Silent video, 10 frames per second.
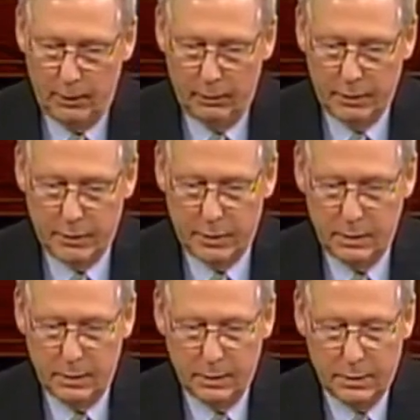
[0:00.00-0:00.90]
whether
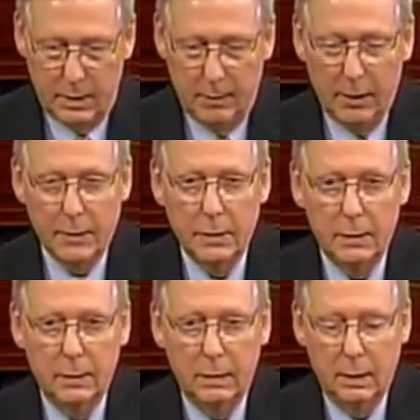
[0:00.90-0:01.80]
it's the stimulus,
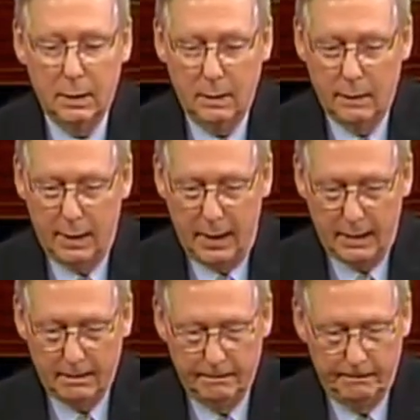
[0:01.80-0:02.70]
the
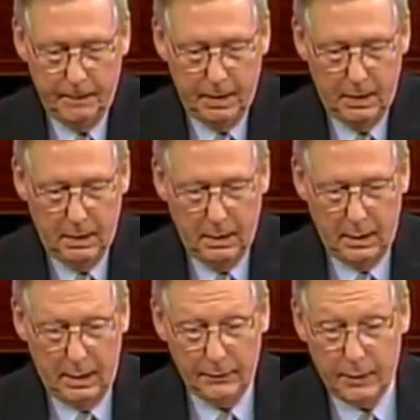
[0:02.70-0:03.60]
debt,
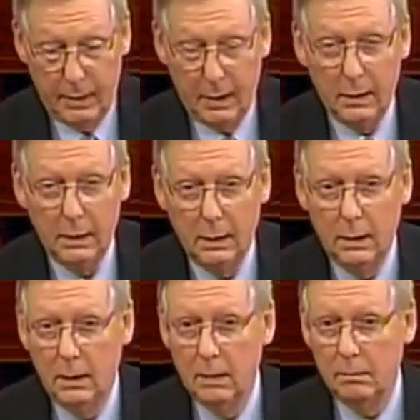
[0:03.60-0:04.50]
health care,
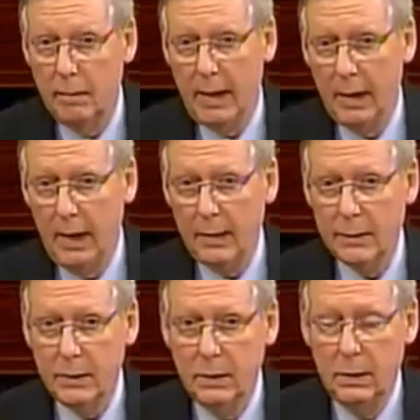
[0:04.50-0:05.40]

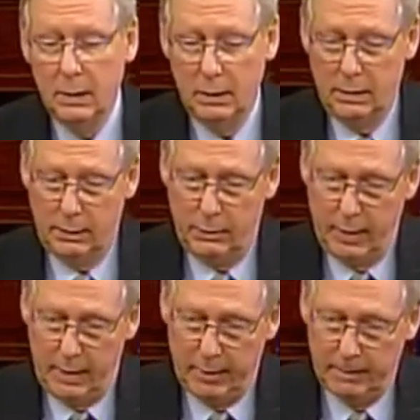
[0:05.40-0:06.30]
bailouts,
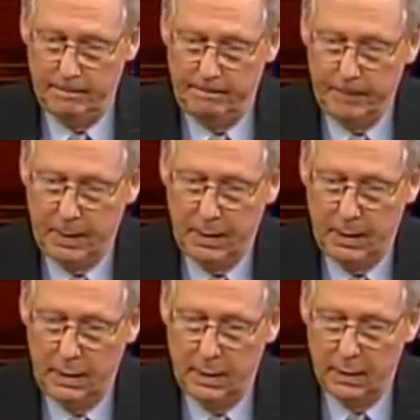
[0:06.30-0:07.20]
you name it,
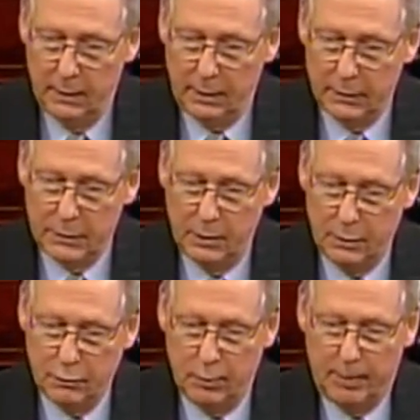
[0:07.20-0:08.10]
the
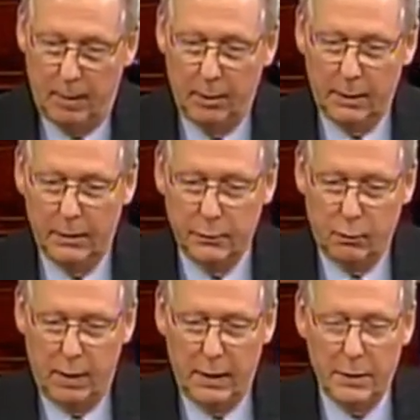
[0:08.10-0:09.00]
concerns
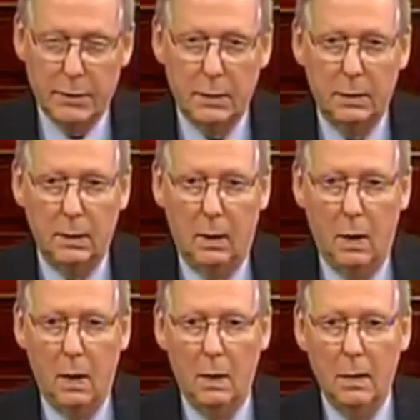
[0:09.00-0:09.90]
Republicans raised
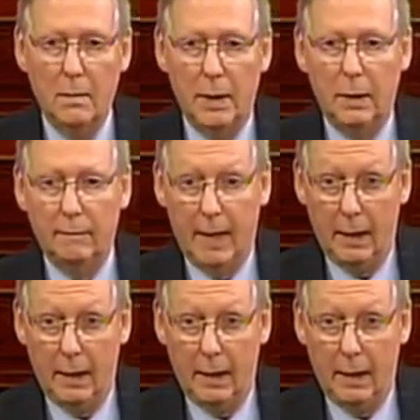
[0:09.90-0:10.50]
are being